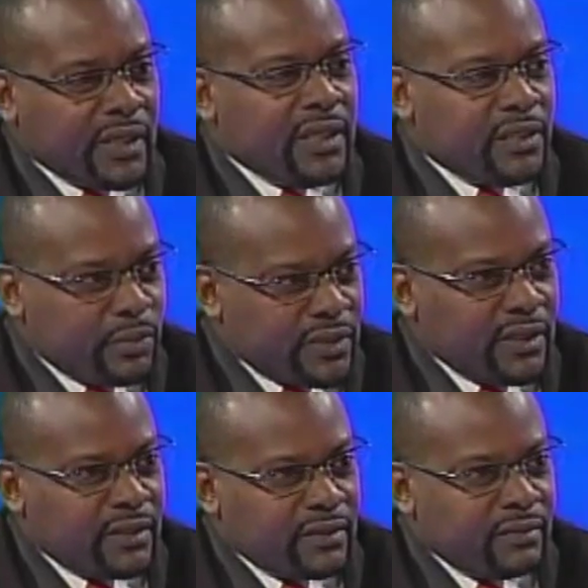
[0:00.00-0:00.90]
80%
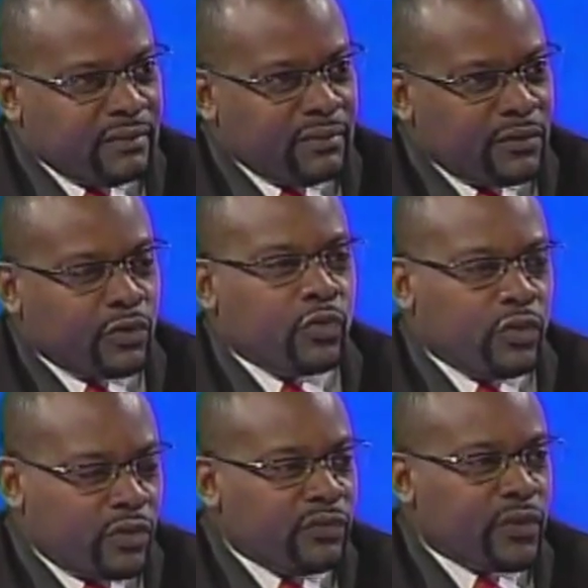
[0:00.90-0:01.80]
to go
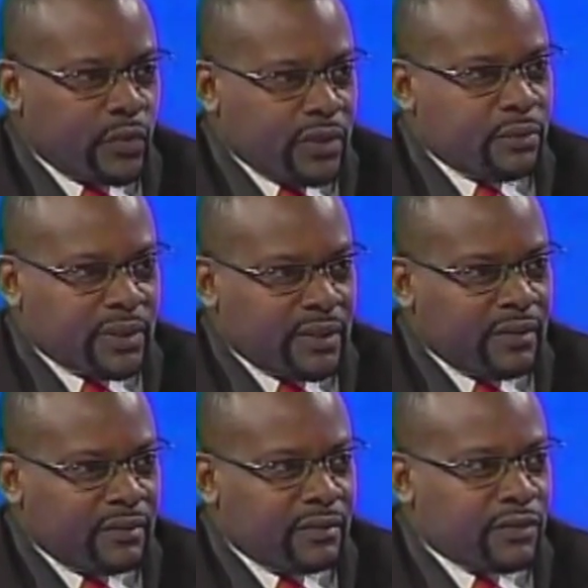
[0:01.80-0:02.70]
looking for 20%
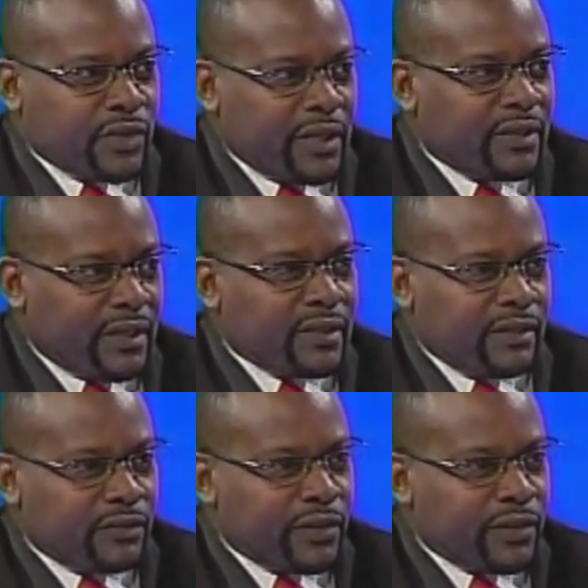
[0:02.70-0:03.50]
to try to get 100.